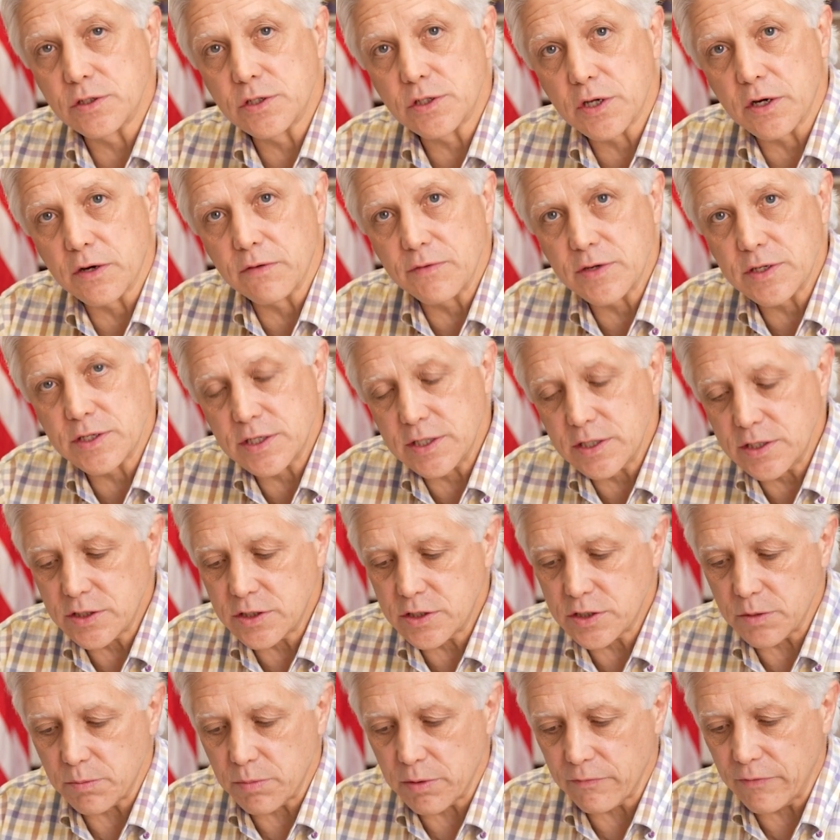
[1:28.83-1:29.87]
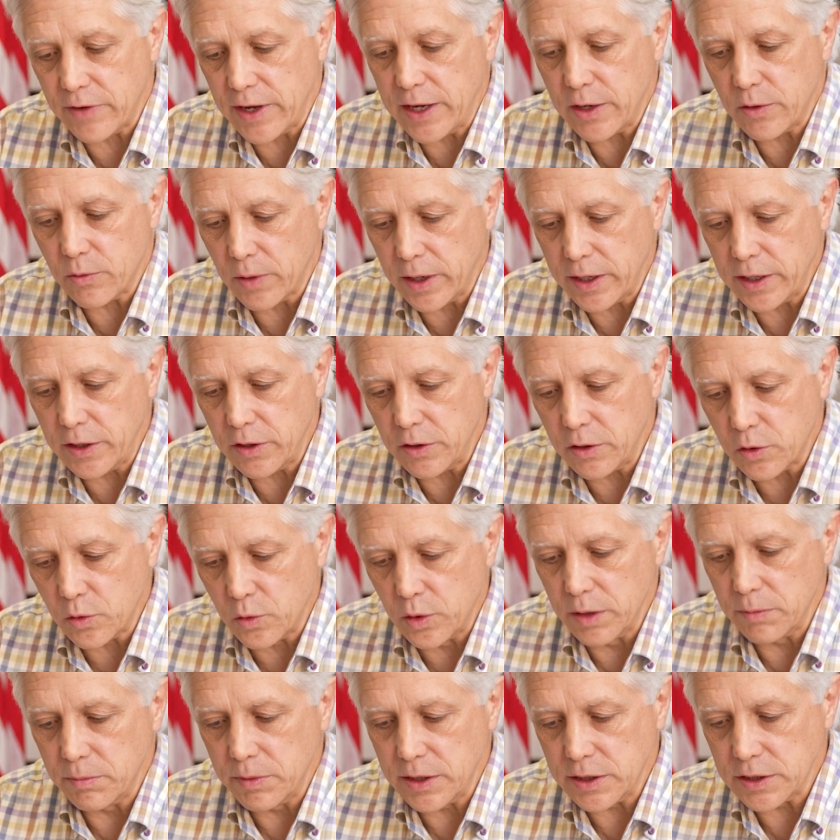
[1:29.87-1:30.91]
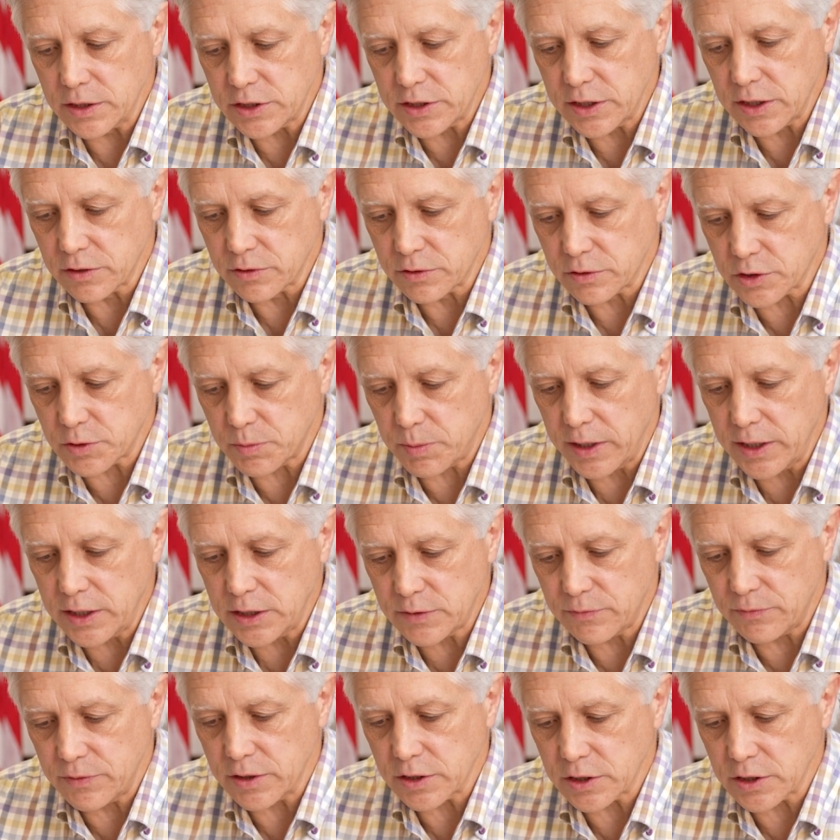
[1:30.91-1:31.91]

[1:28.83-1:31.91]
Services to provide radio equipment and shelter space for